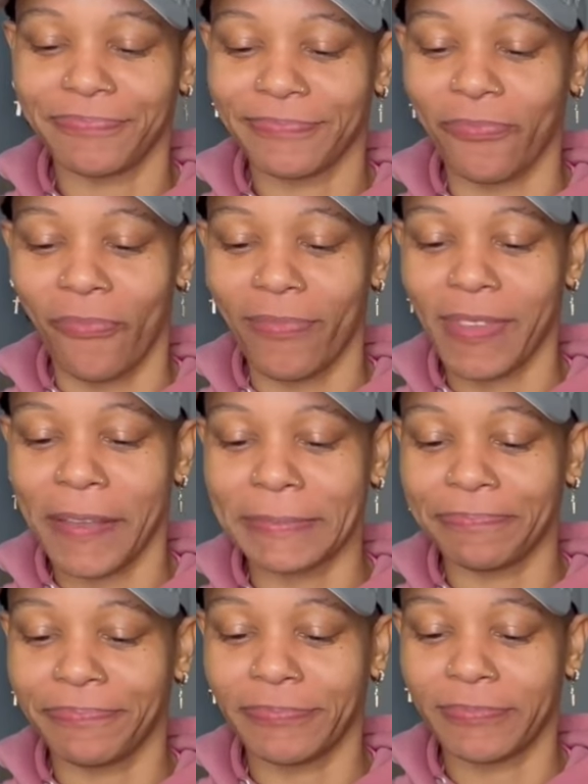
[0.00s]

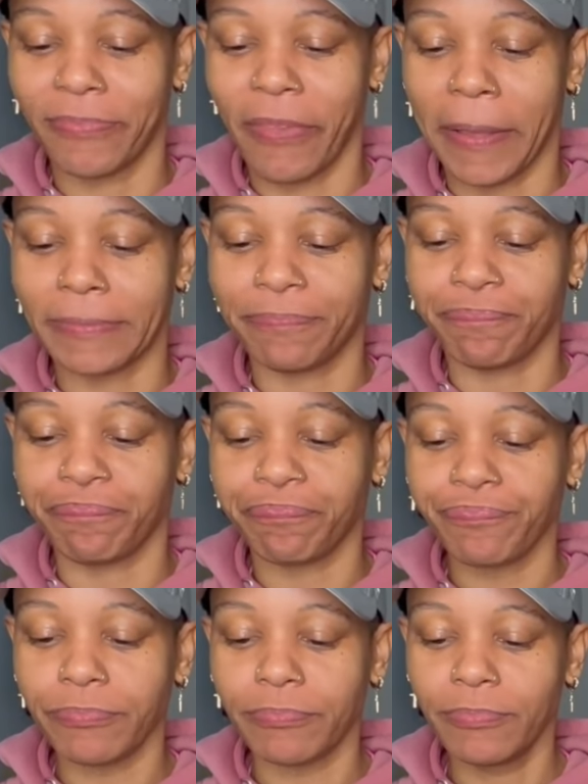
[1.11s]

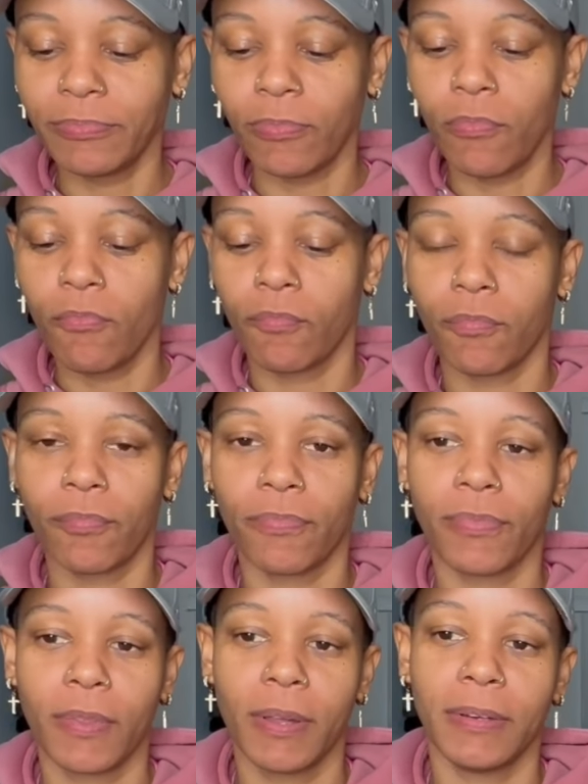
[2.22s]

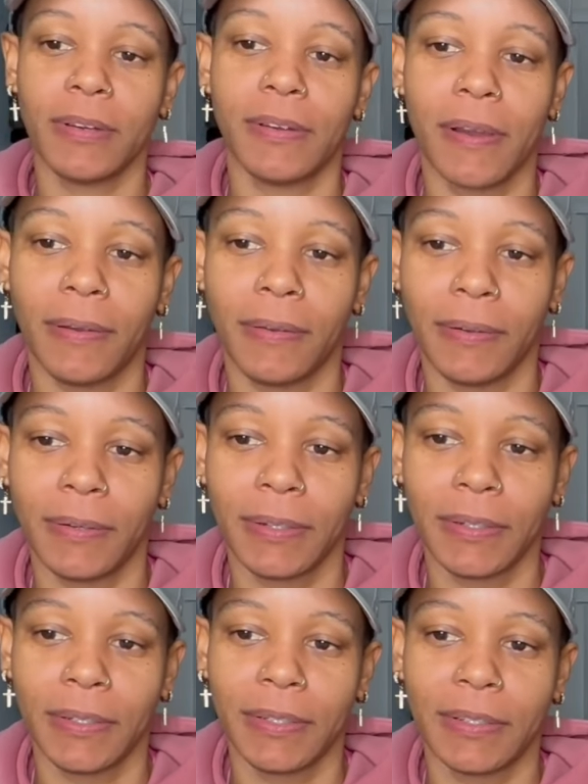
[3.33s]

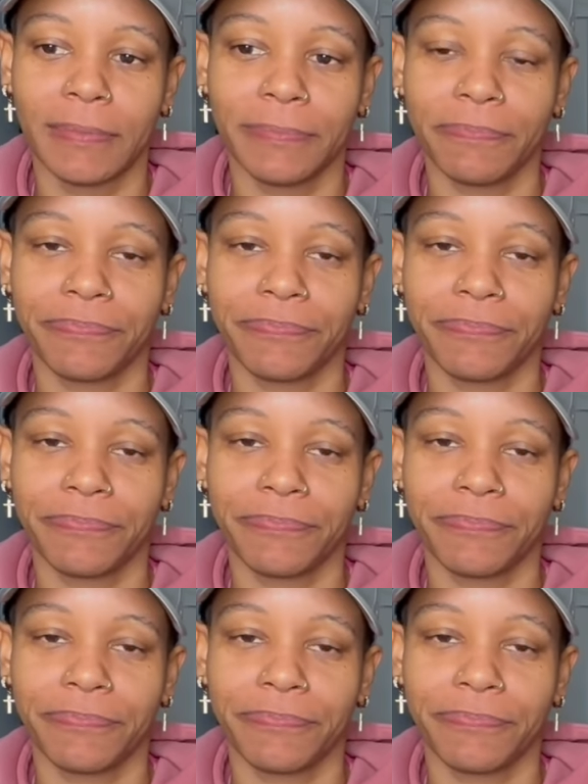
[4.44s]
(silent)